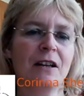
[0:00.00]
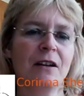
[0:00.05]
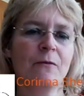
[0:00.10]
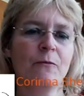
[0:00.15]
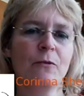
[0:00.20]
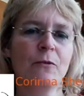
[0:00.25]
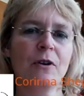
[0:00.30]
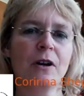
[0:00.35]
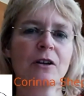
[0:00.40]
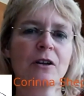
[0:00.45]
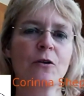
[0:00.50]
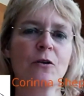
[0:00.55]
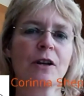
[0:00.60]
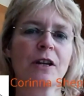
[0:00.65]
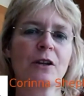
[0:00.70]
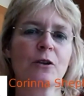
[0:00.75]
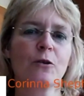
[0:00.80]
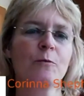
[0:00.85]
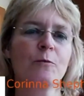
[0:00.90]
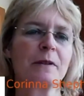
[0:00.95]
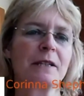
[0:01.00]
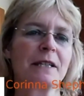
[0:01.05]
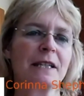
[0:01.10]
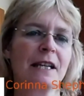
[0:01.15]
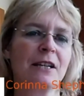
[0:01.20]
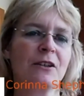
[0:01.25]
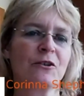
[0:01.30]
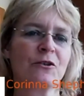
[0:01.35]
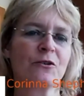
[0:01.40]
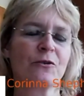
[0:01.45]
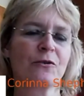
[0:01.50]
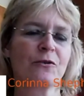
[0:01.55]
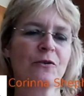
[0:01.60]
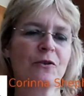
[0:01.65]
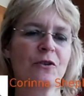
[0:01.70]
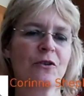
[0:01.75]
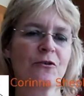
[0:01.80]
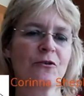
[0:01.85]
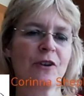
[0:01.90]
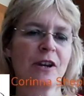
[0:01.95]
we're unlocking your potential
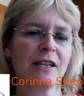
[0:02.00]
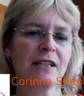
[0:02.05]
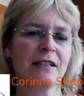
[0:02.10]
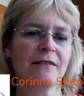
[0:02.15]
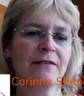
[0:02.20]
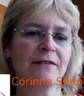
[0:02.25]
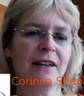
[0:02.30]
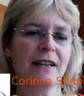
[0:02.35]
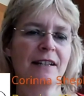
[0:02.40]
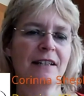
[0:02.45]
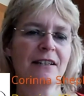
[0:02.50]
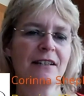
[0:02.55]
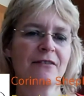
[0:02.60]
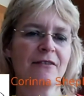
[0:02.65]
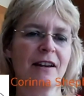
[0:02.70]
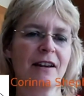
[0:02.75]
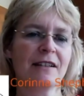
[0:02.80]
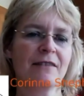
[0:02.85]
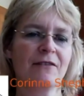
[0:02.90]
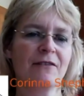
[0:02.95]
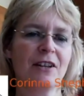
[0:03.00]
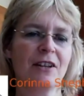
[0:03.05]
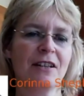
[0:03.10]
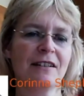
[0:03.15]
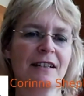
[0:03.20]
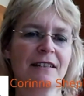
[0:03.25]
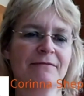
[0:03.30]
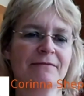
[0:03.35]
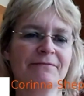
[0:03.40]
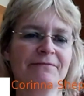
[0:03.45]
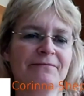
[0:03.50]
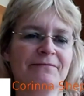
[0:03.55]
through creative and interactive learning.